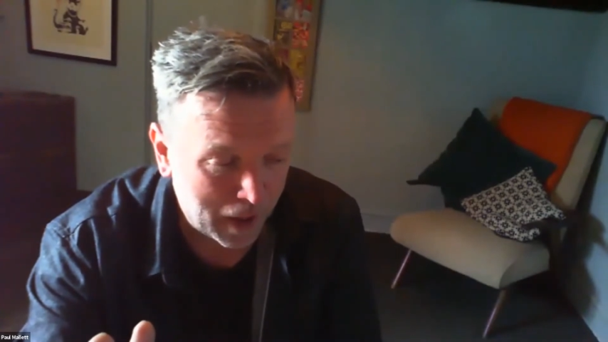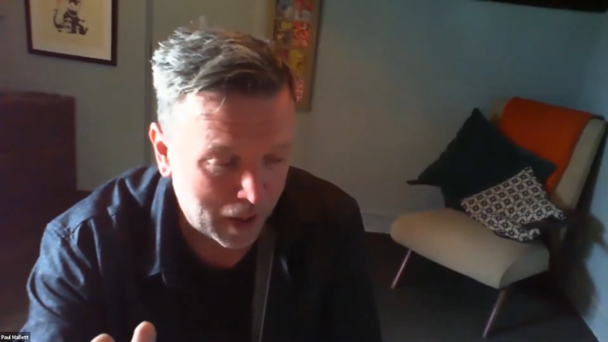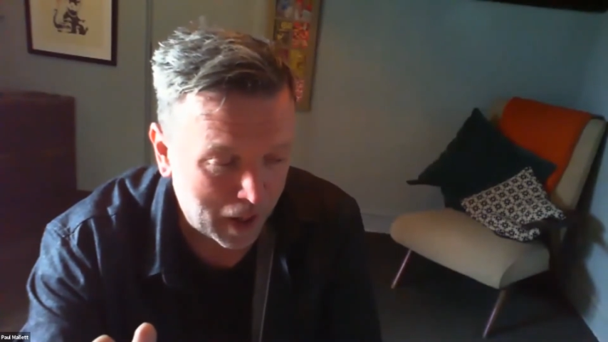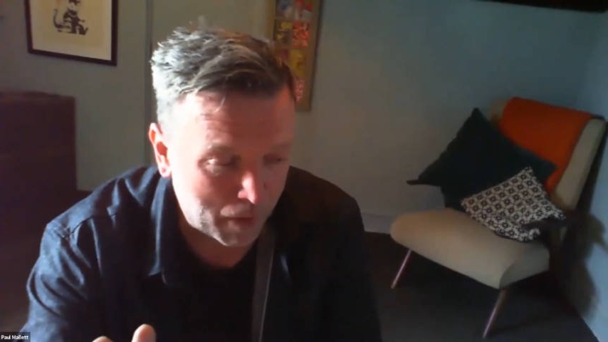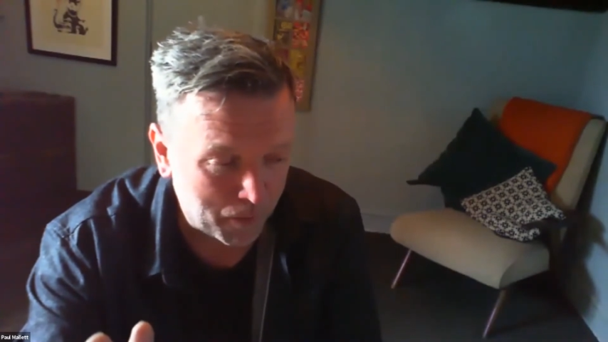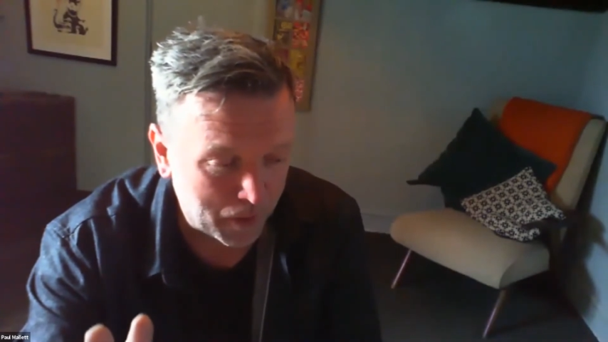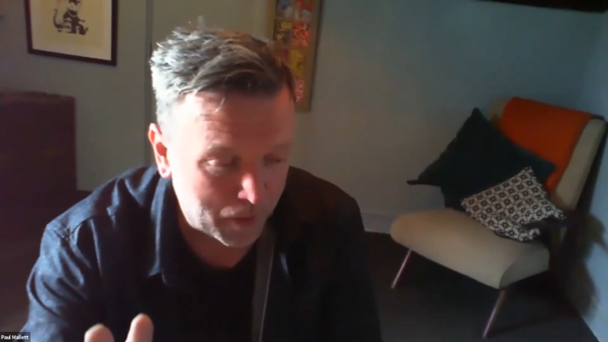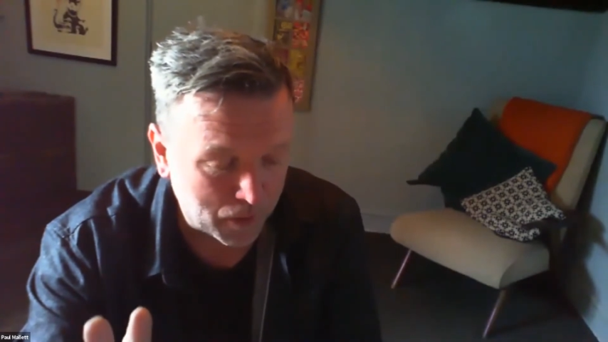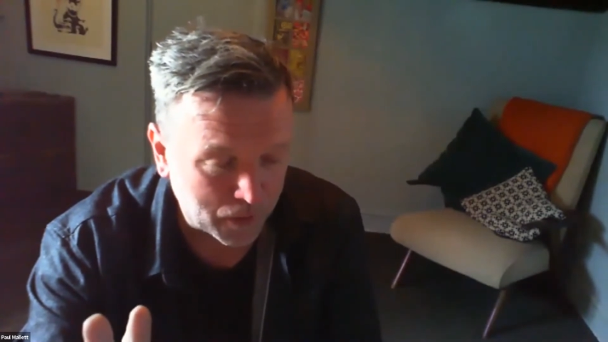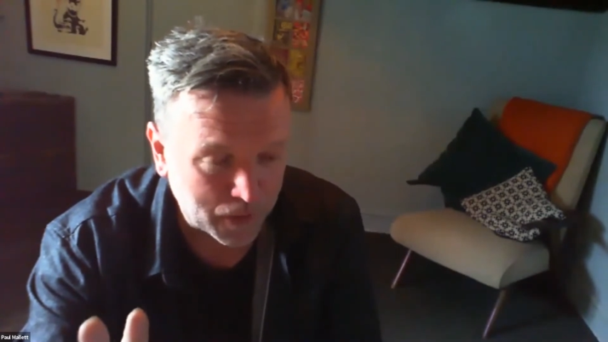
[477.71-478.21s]
And
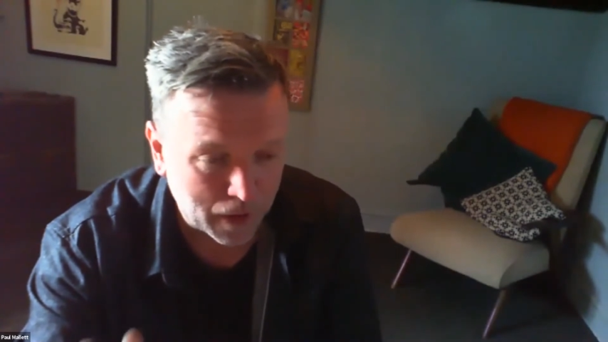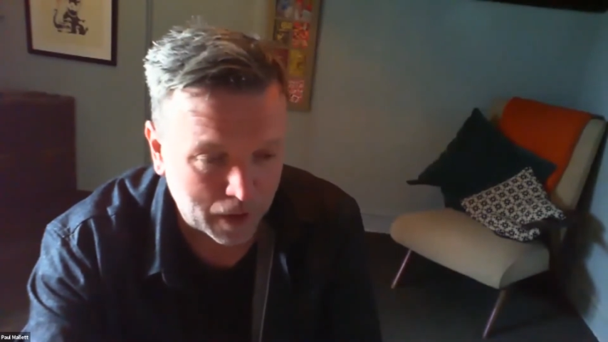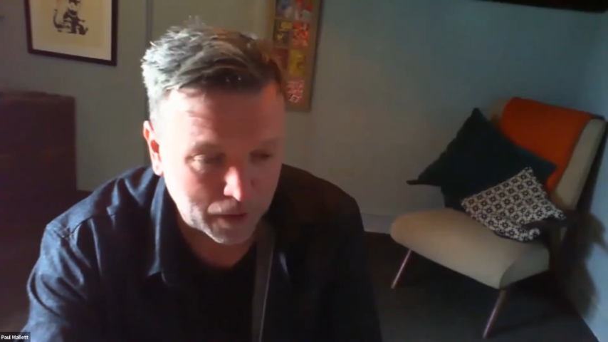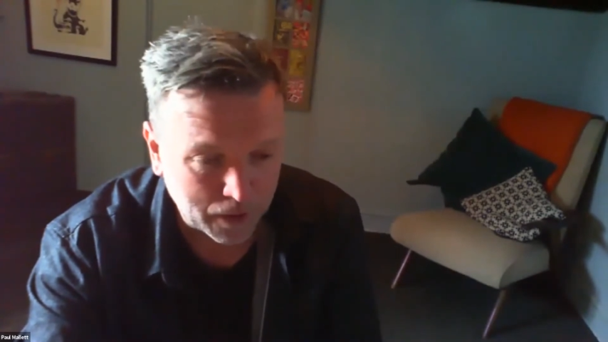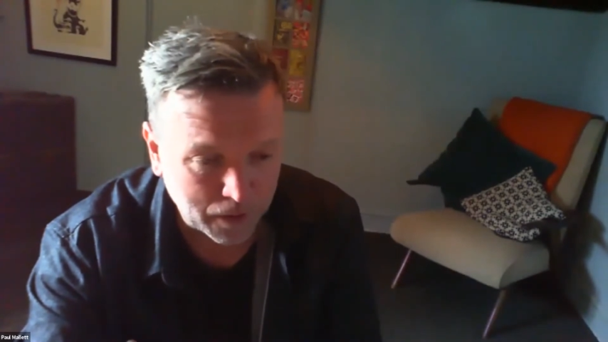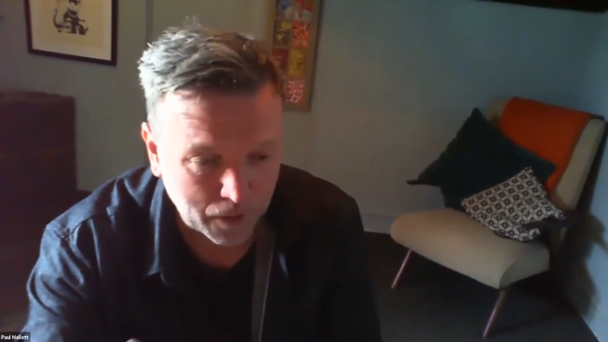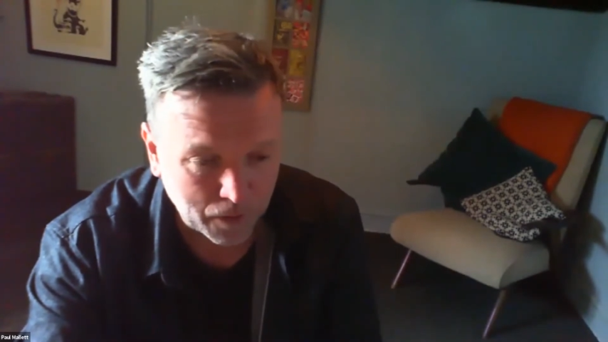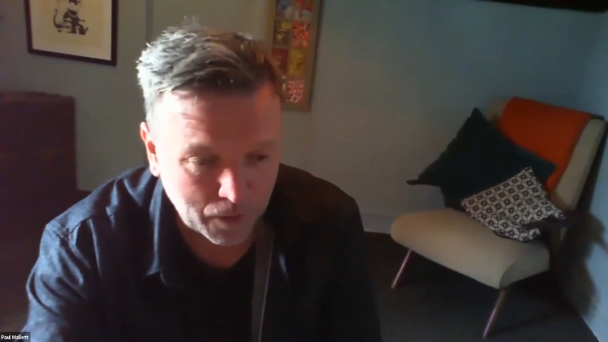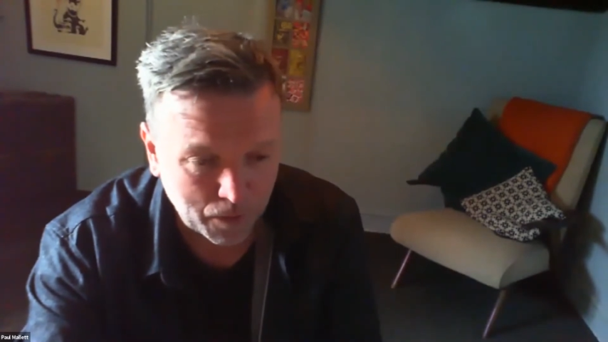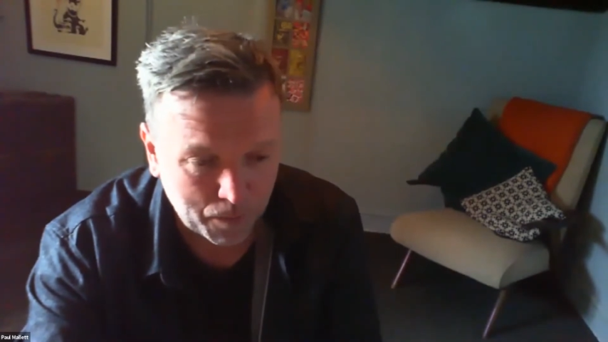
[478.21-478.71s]
we also had
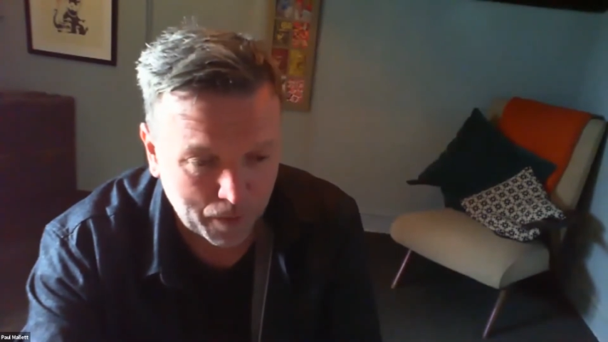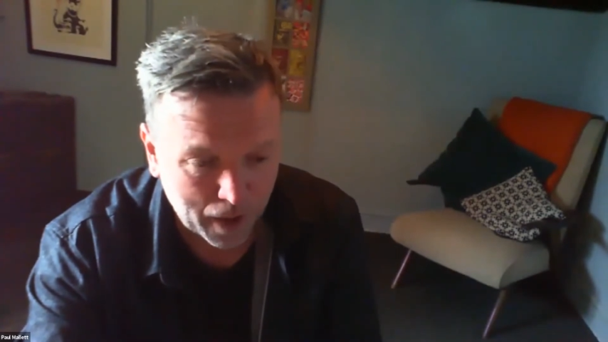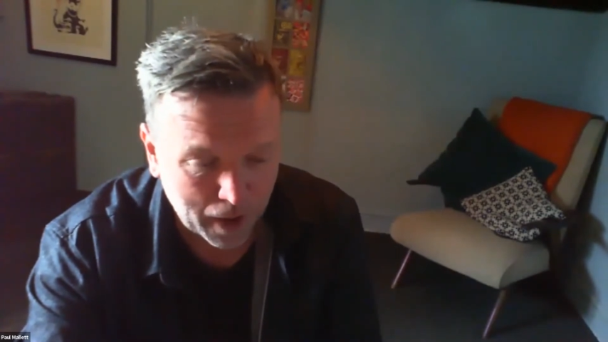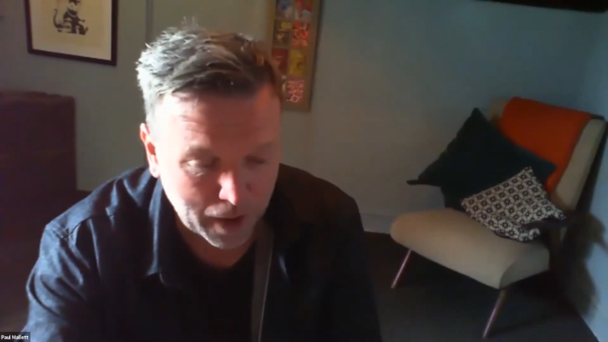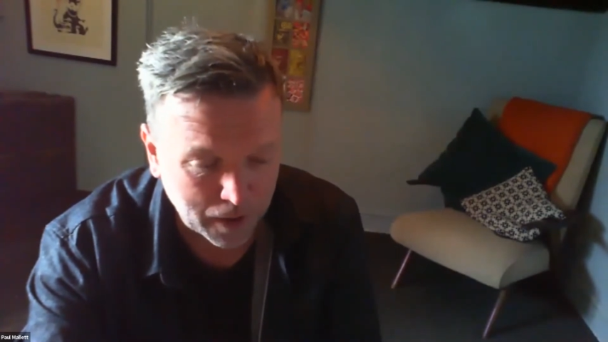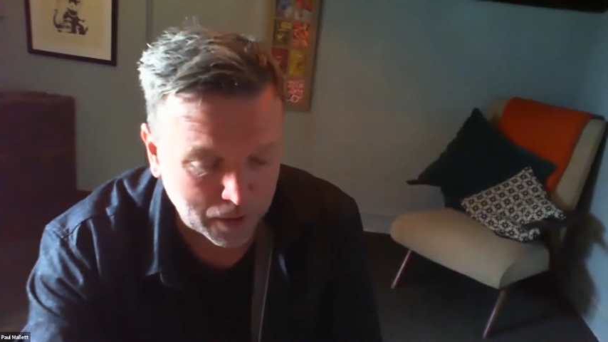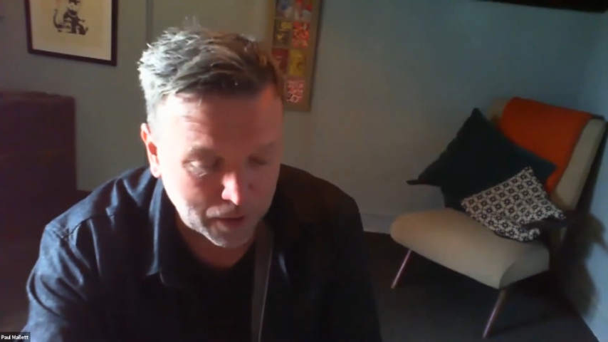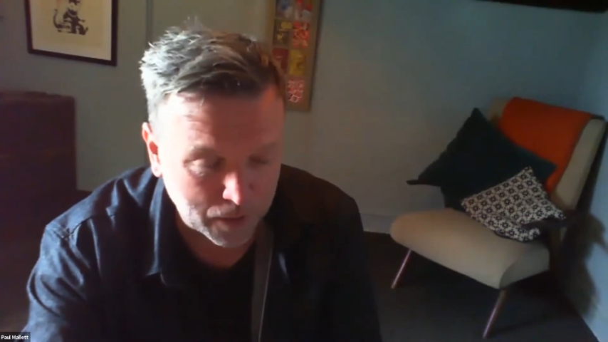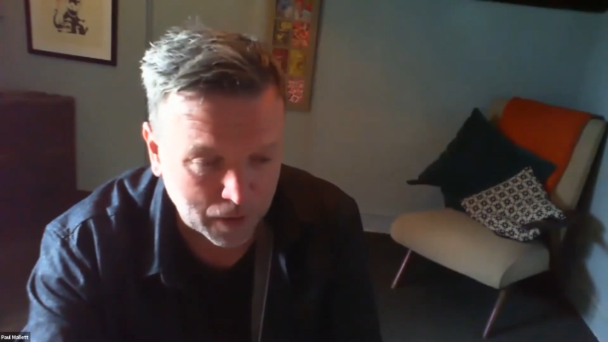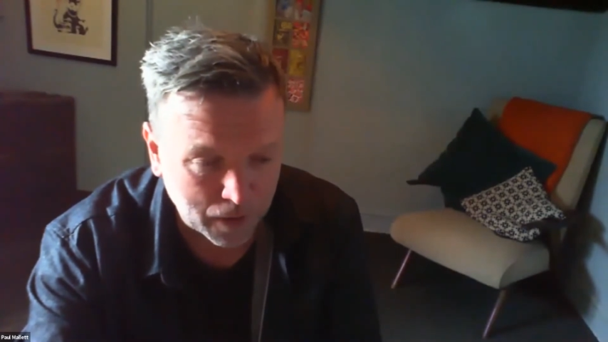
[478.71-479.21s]
another
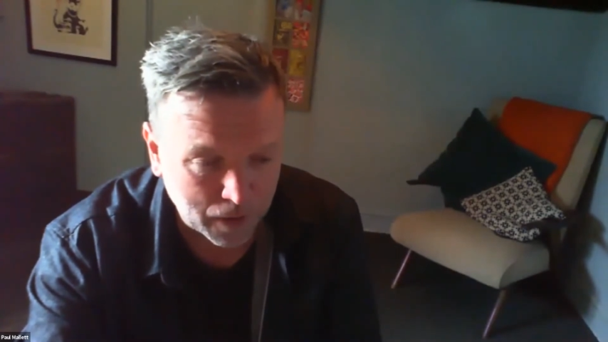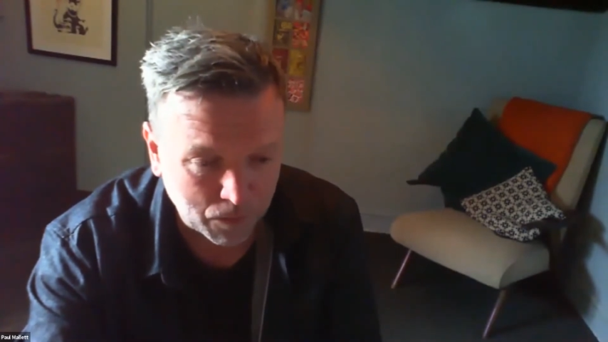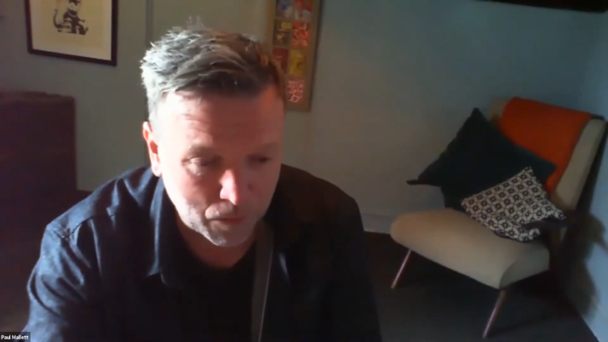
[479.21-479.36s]
page that said,